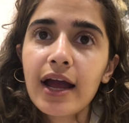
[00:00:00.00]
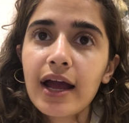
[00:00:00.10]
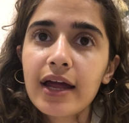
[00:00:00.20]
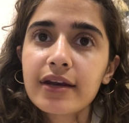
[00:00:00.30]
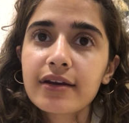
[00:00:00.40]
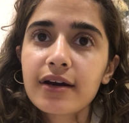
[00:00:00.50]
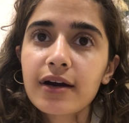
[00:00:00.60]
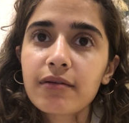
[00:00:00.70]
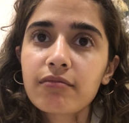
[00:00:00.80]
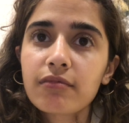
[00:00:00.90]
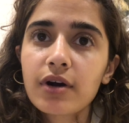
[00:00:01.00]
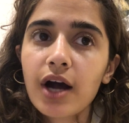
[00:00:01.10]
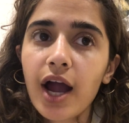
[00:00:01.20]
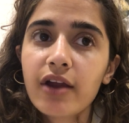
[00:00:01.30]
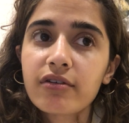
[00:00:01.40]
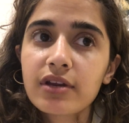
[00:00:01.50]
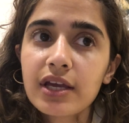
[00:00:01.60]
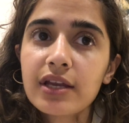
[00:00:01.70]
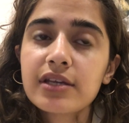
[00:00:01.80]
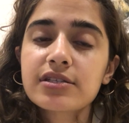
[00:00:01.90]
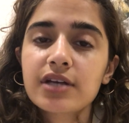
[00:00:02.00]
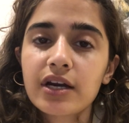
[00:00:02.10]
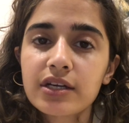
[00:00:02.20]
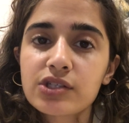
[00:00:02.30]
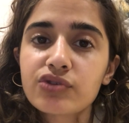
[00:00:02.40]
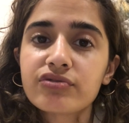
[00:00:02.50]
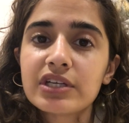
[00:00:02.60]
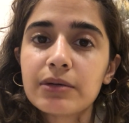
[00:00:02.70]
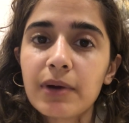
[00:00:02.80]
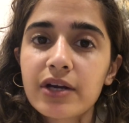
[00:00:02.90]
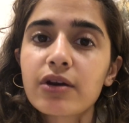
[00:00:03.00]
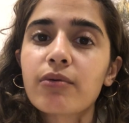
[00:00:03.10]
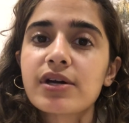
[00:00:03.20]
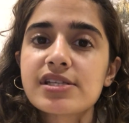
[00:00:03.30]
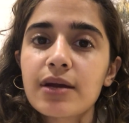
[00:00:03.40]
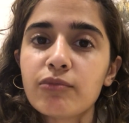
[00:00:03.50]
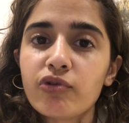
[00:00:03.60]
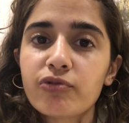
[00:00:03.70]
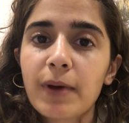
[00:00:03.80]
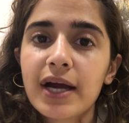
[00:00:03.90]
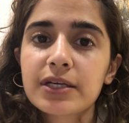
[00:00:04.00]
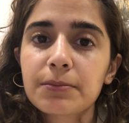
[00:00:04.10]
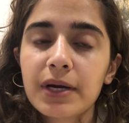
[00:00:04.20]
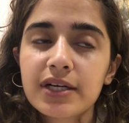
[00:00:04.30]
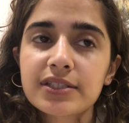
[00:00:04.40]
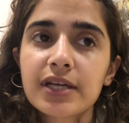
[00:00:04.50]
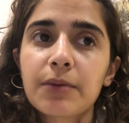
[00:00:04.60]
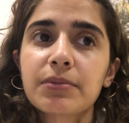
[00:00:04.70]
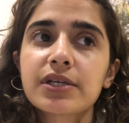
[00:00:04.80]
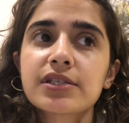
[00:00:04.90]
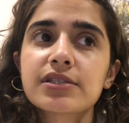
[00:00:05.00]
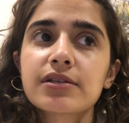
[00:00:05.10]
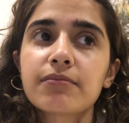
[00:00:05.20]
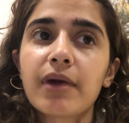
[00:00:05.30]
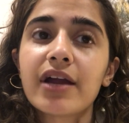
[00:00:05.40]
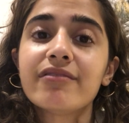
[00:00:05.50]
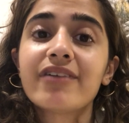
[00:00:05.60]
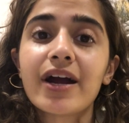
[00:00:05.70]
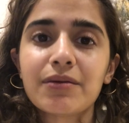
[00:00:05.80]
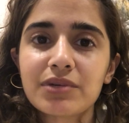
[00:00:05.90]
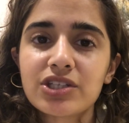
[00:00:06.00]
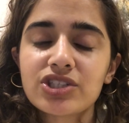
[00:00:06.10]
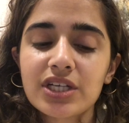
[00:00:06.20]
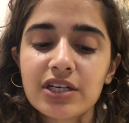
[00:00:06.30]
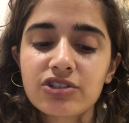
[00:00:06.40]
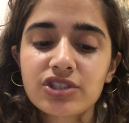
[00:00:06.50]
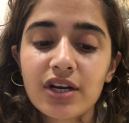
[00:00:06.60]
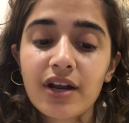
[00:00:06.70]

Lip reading: And I really started to feel better once I moved back to Pakistan, because my environment changed.